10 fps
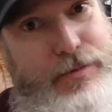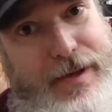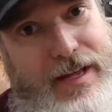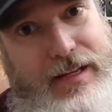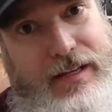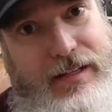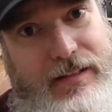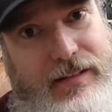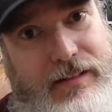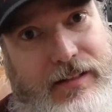you make
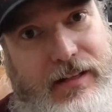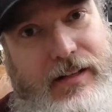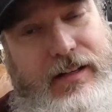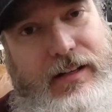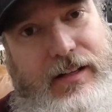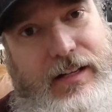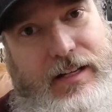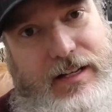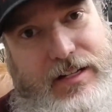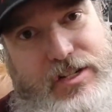
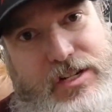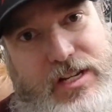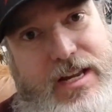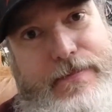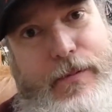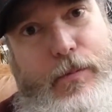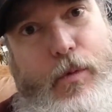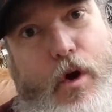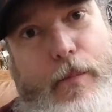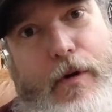a cheap
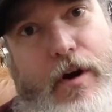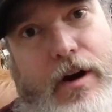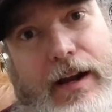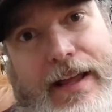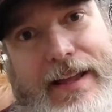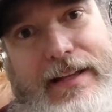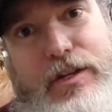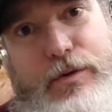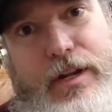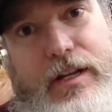Walmart
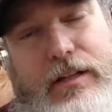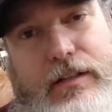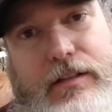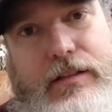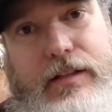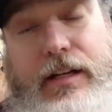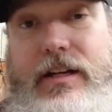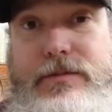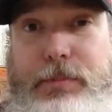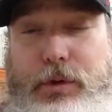head unit? It
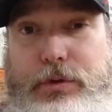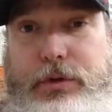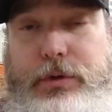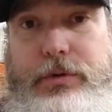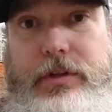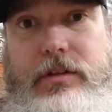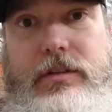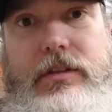is Bluetooth,